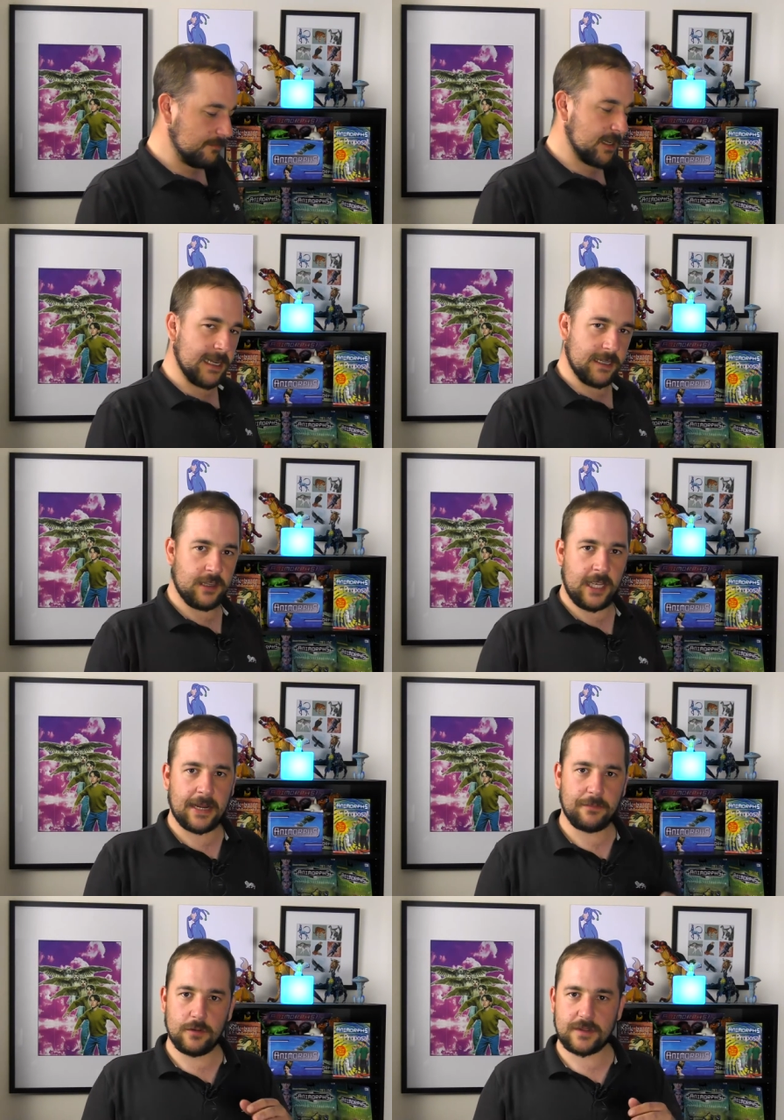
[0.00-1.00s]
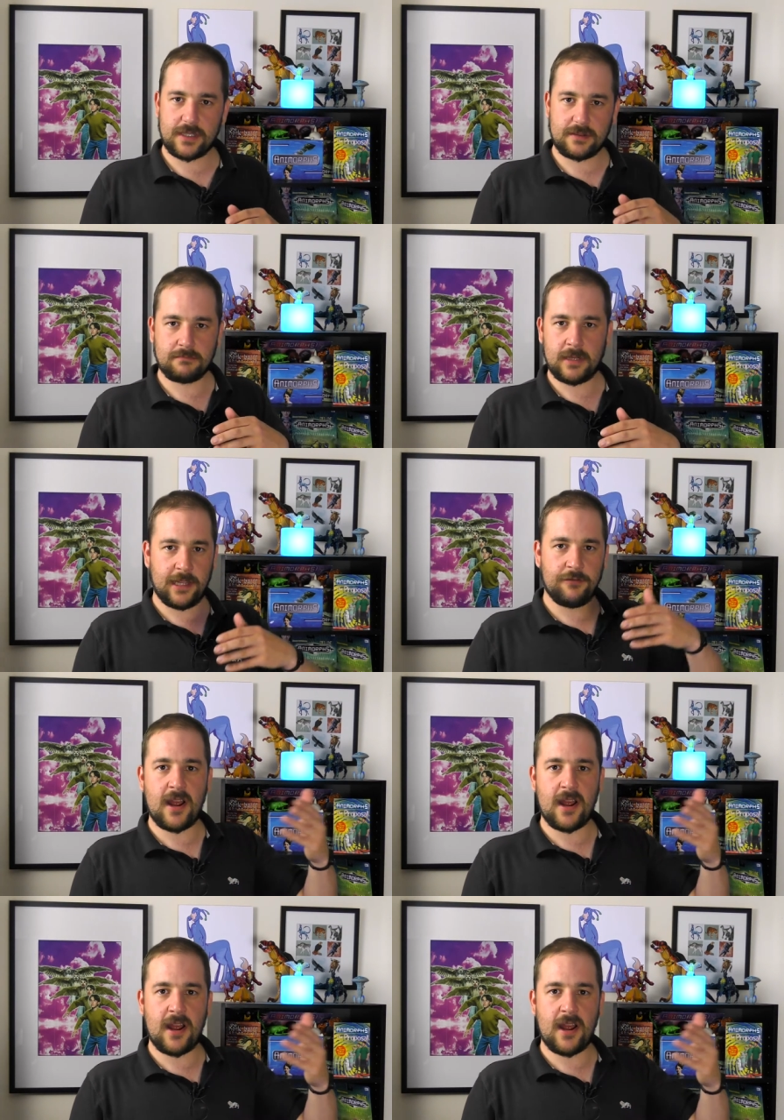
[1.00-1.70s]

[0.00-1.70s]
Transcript: And the Animorphs and the